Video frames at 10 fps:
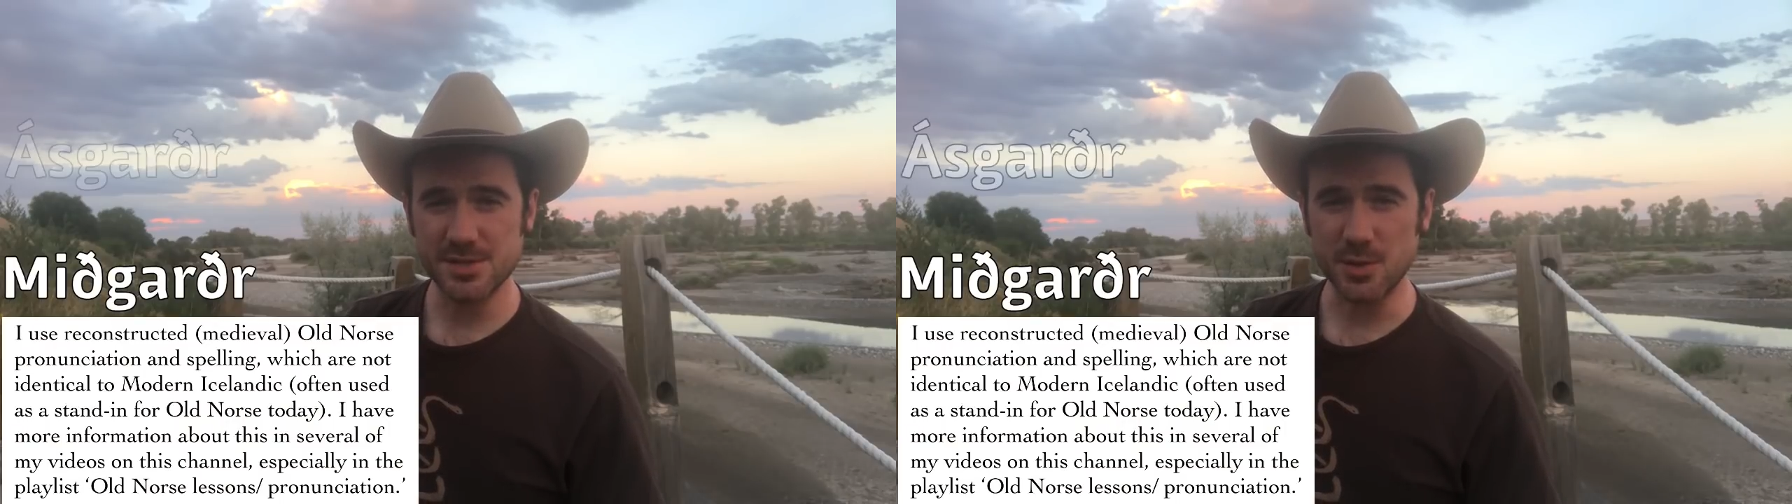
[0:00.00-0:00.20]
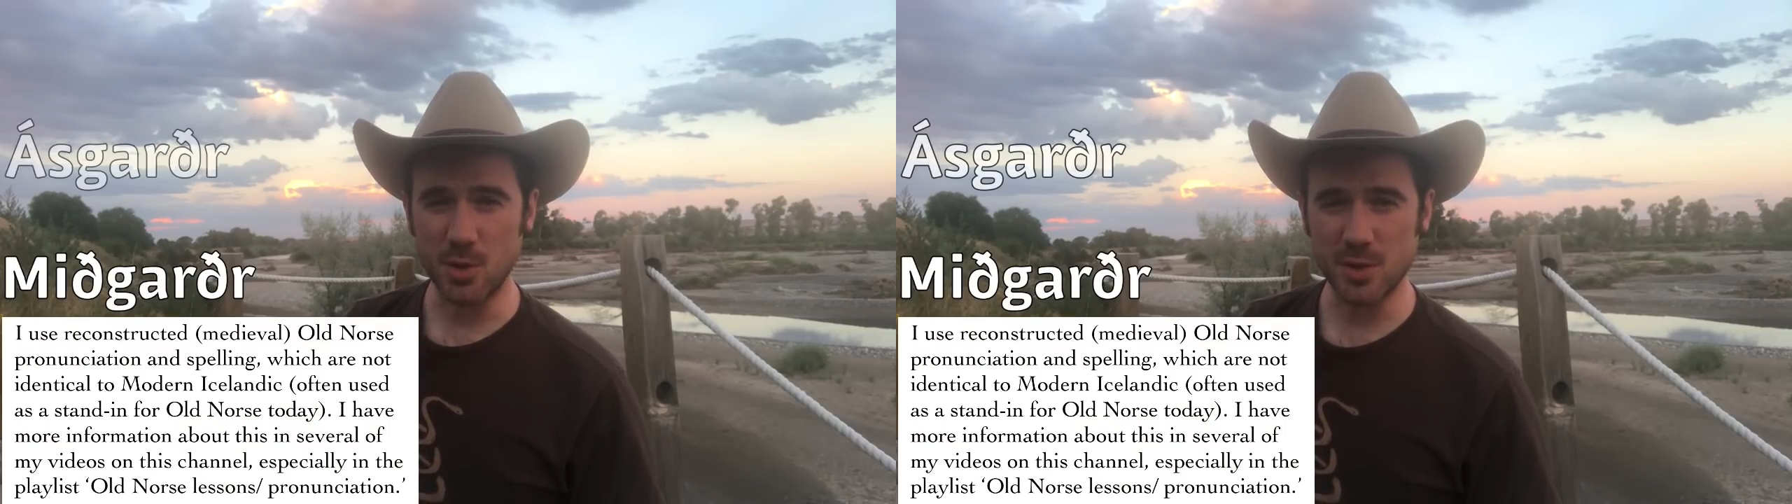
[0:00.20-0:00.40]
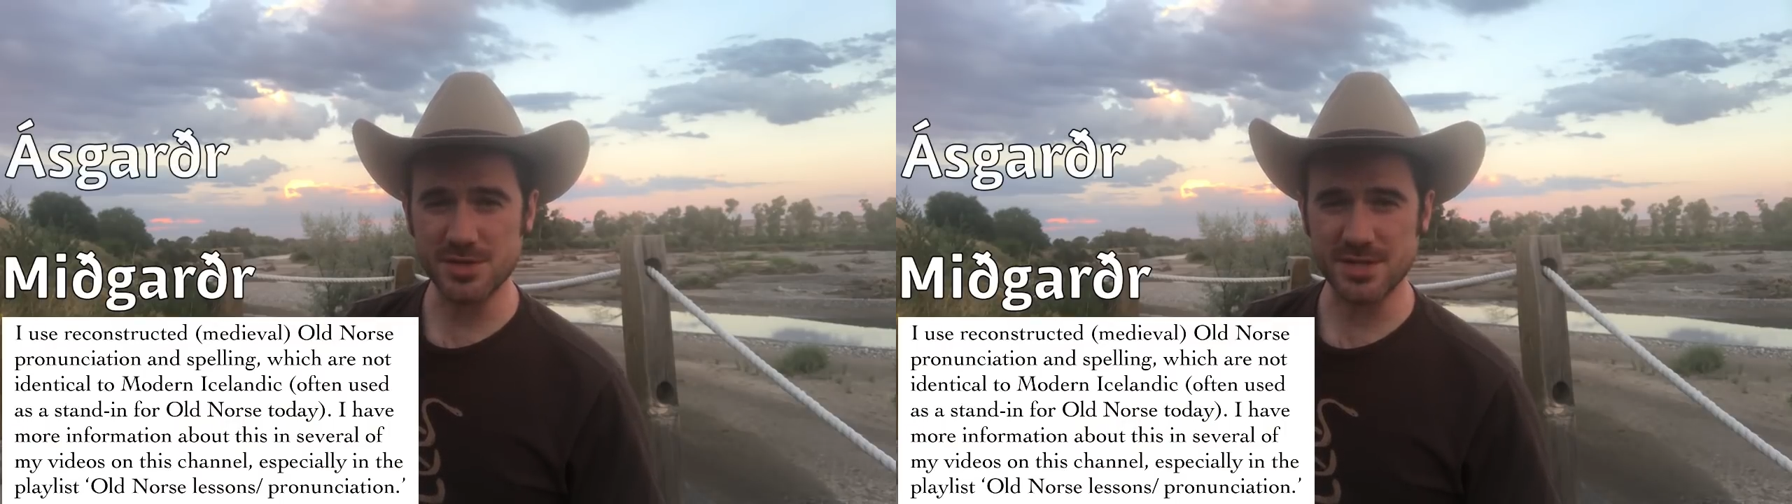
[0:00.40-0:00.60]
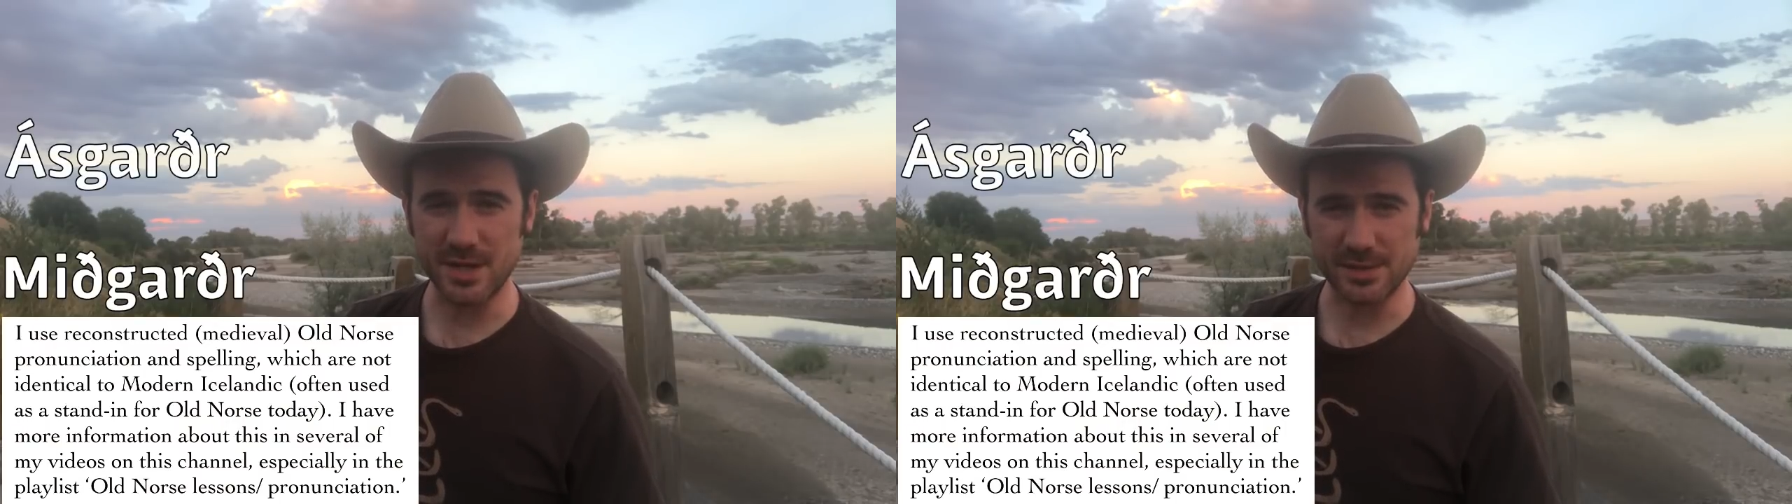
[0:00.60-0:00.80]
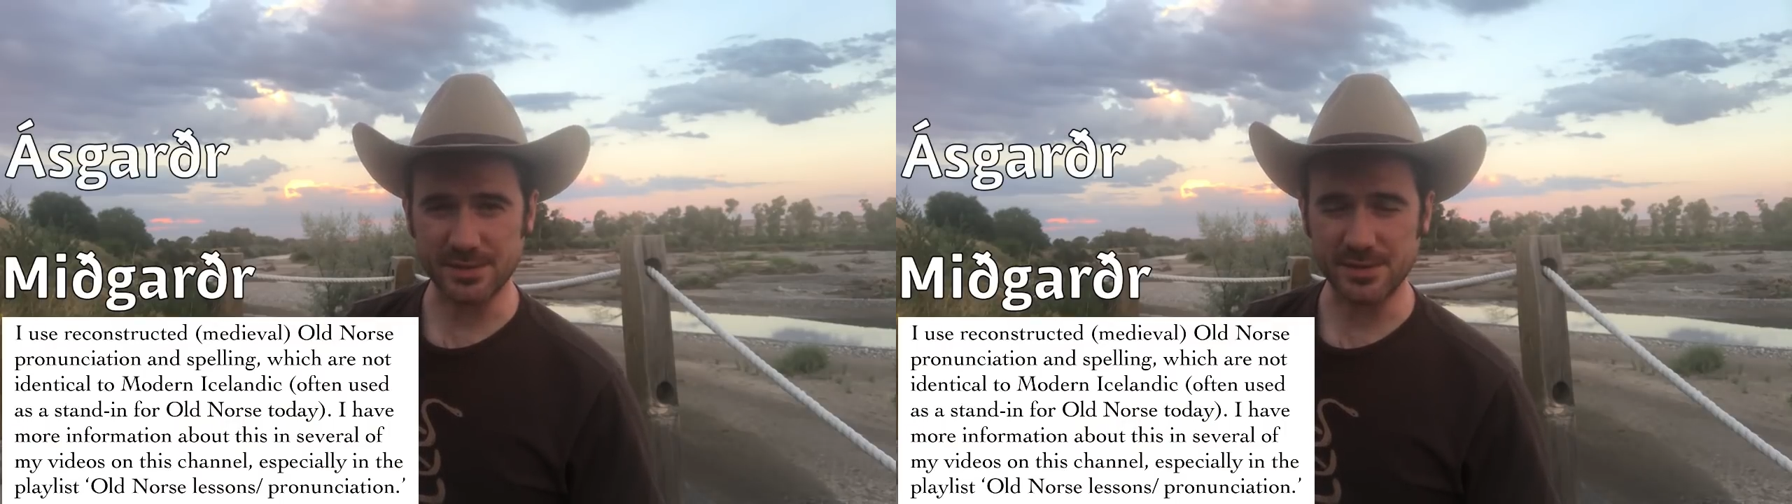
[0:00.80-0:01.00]
to
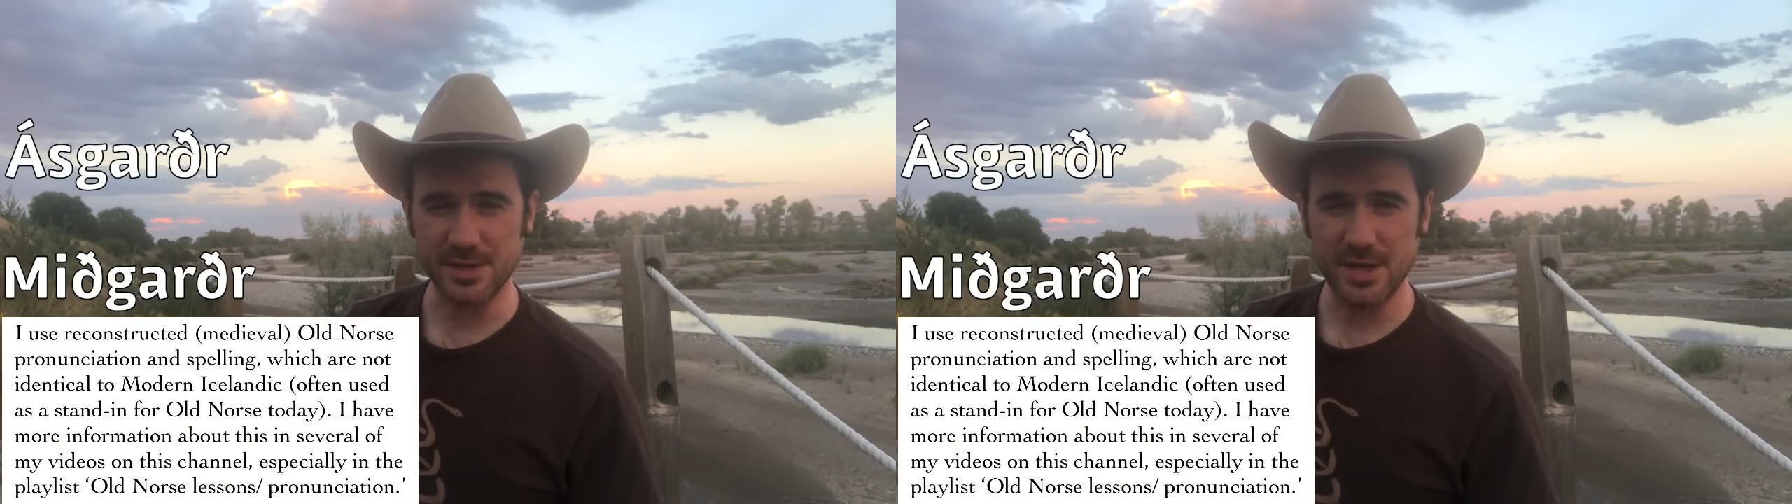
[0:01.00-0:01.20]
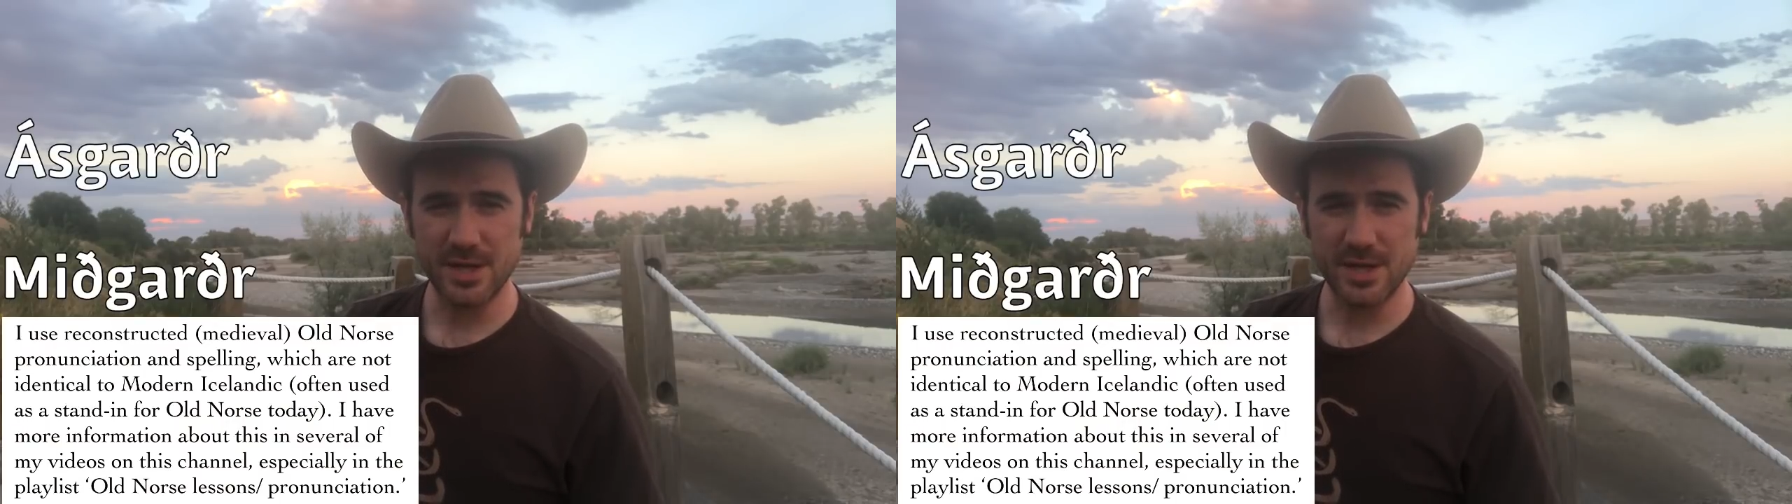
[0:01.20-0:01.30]
Osgardr,